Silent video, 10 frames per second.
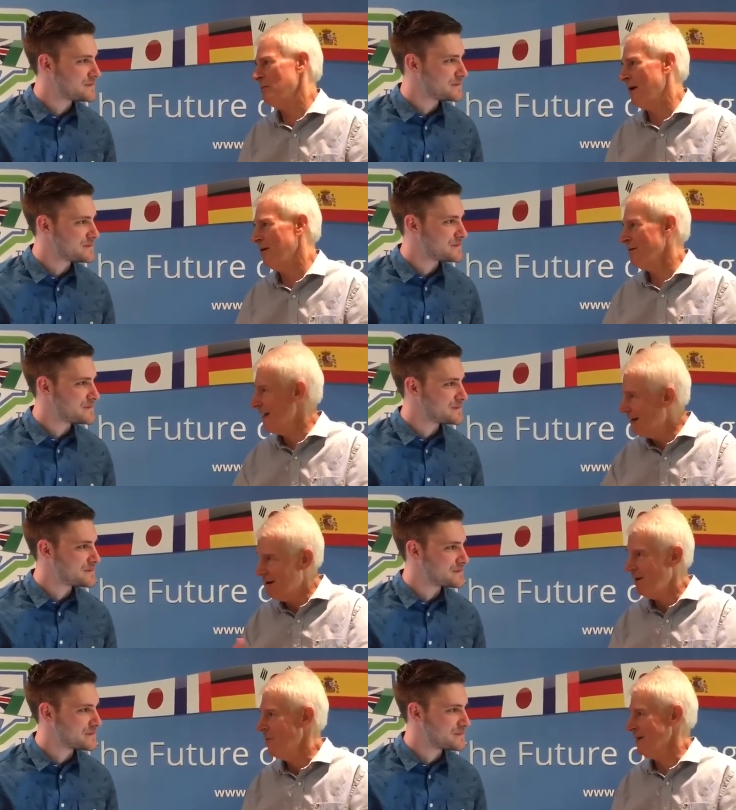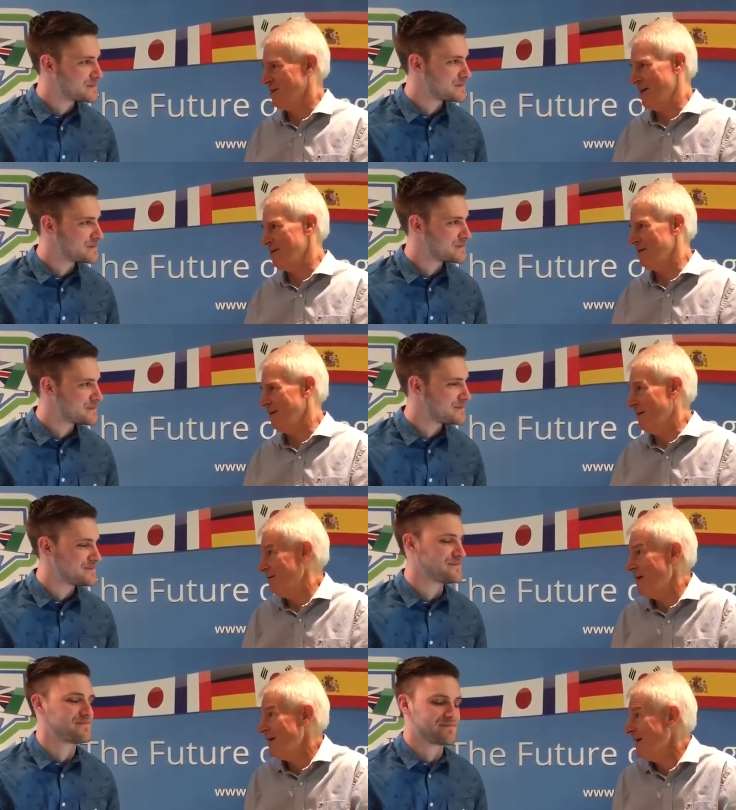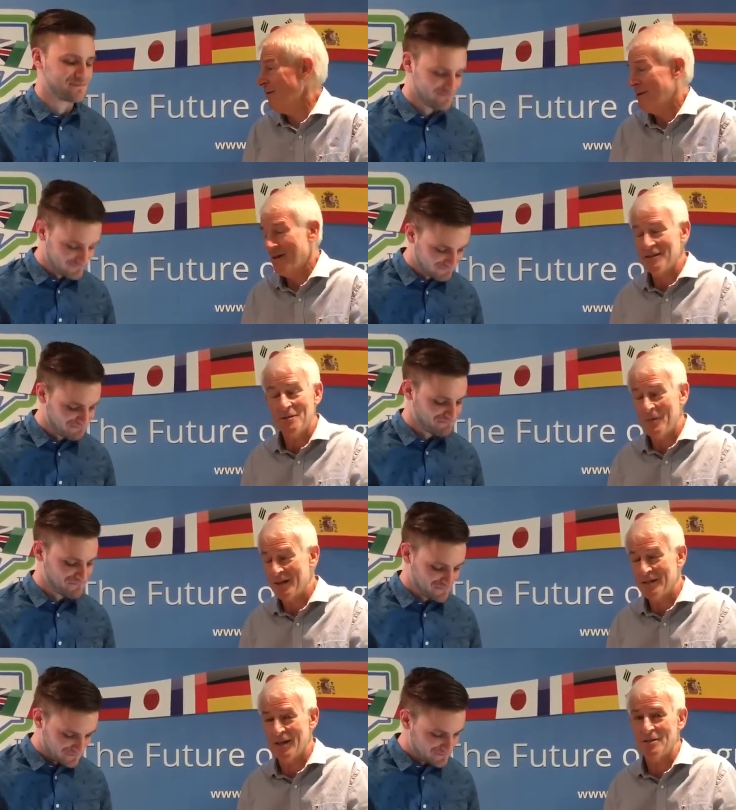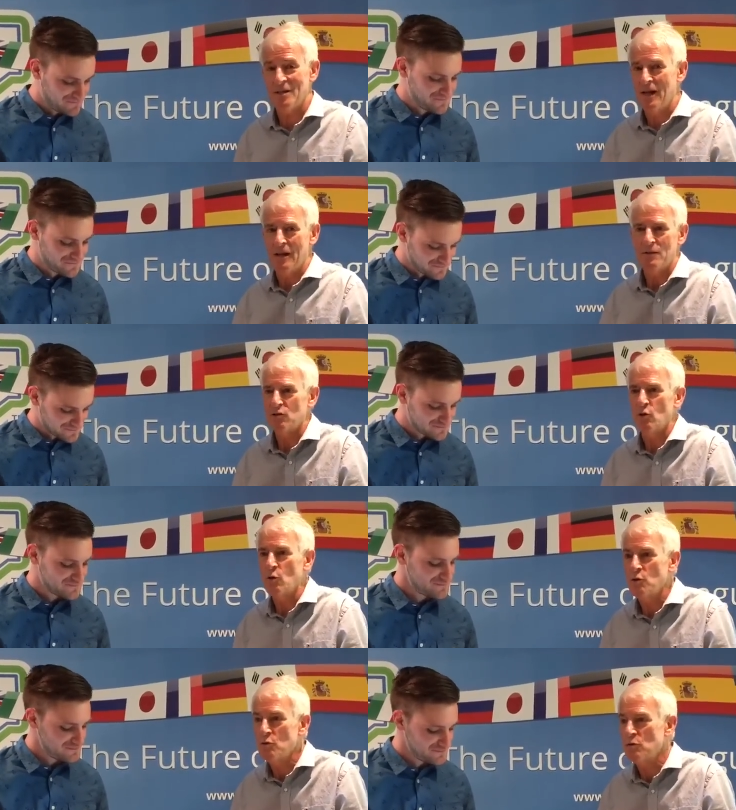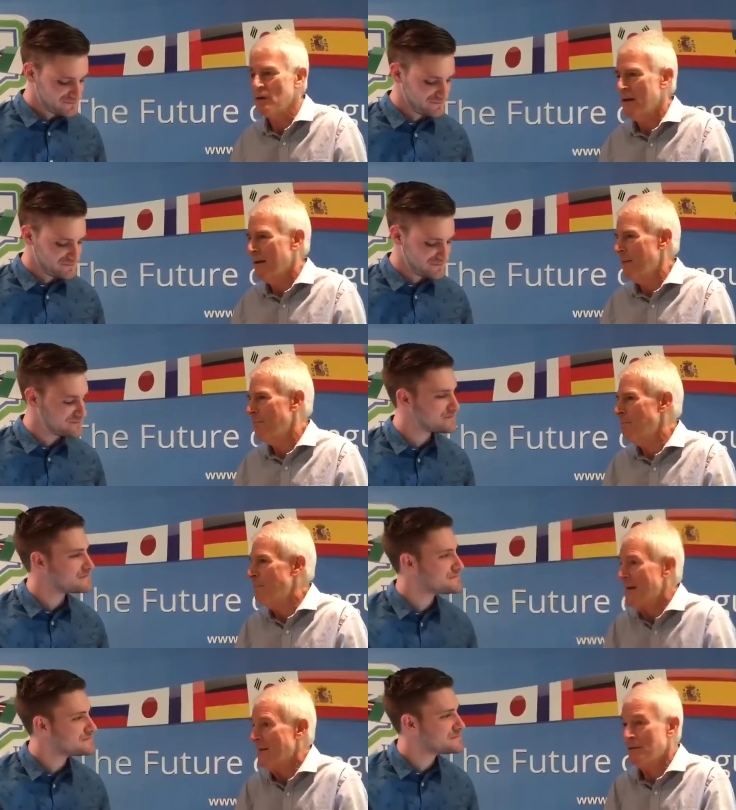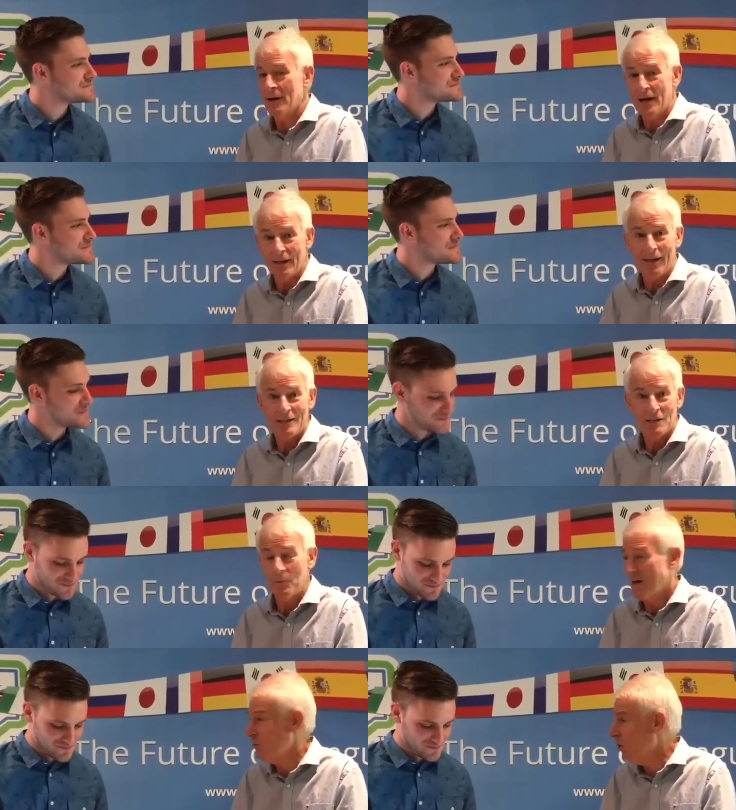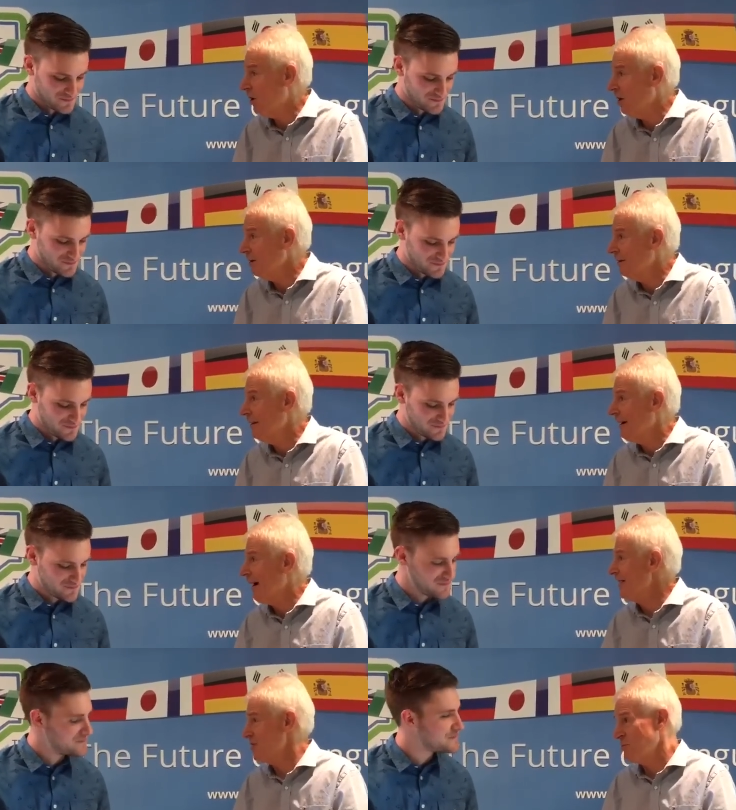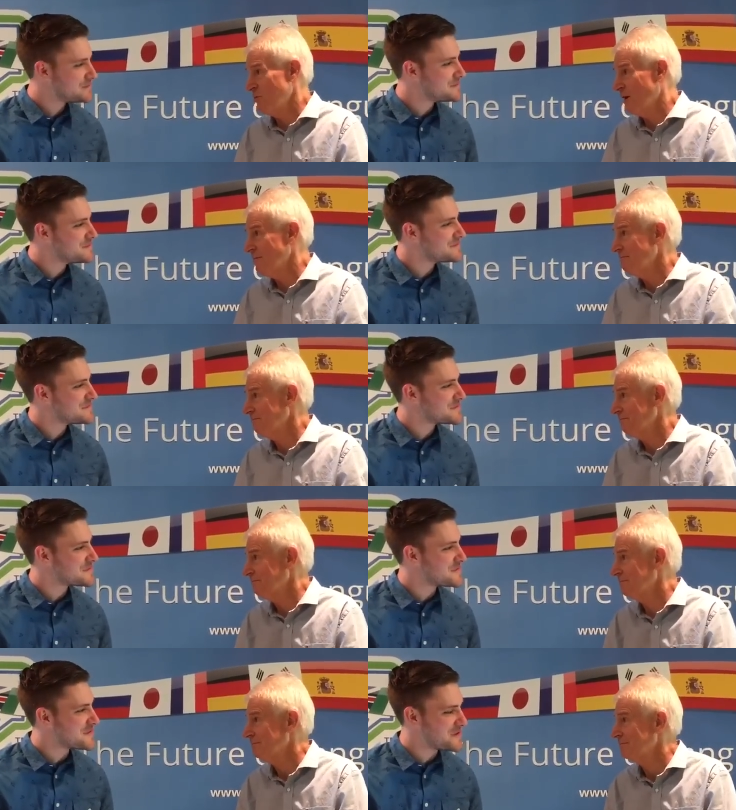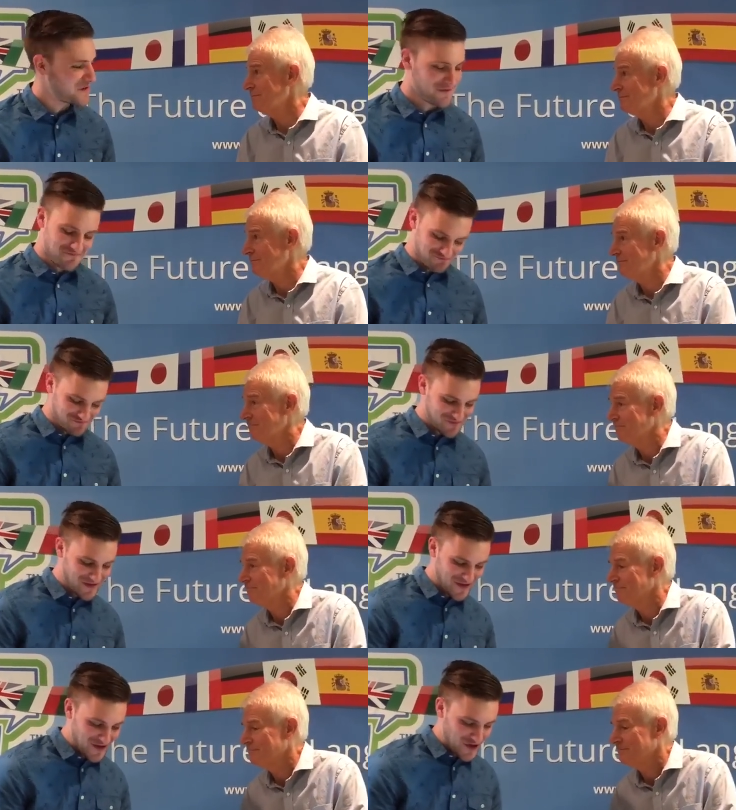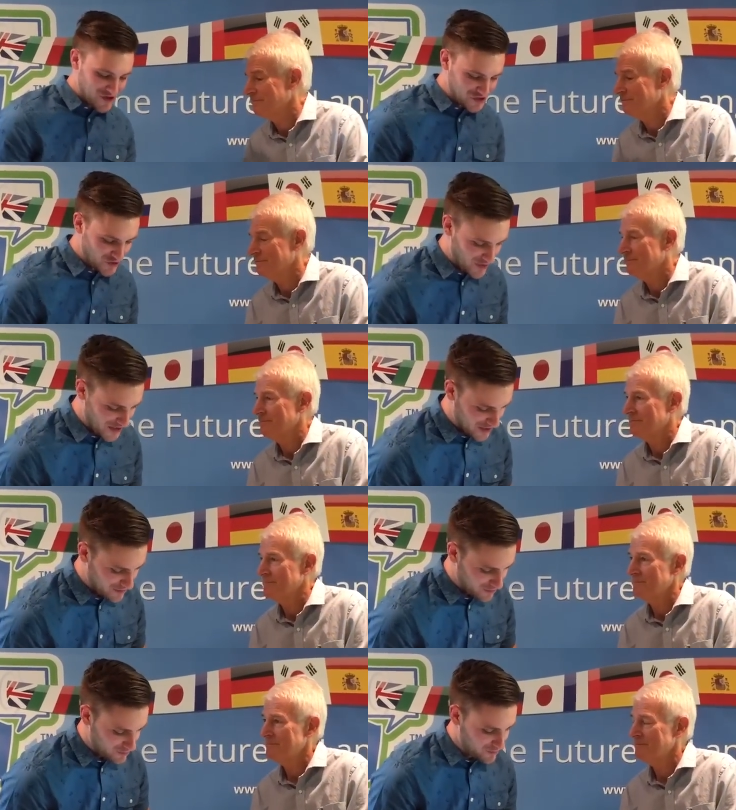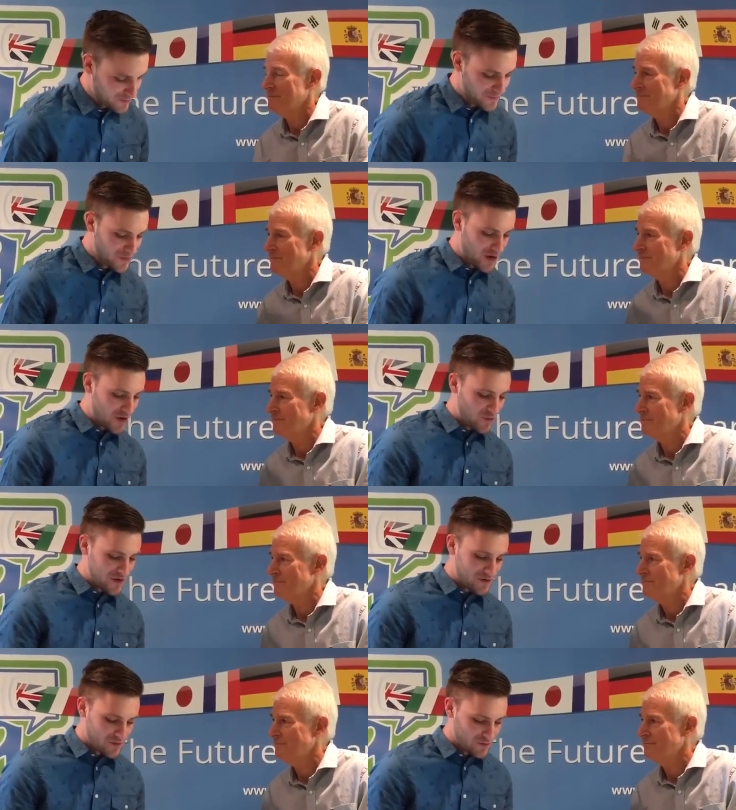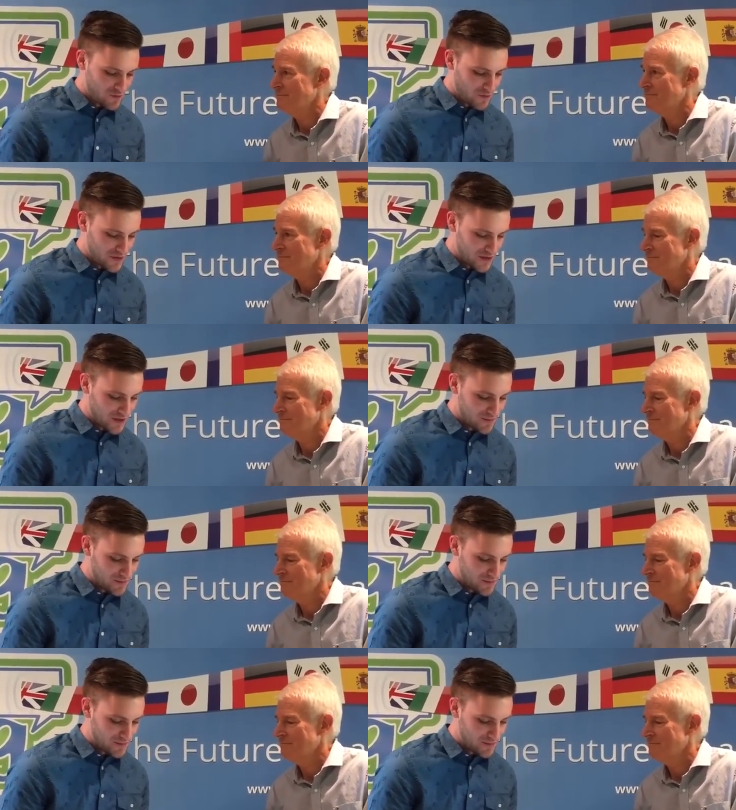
Speaker 1: from now, that'll all make sense. Right now, it doesn't make sense. There's no use beating your head against a brick
Speaker 2: wall. I just move on. Okay. So, uh, uh, one one uh,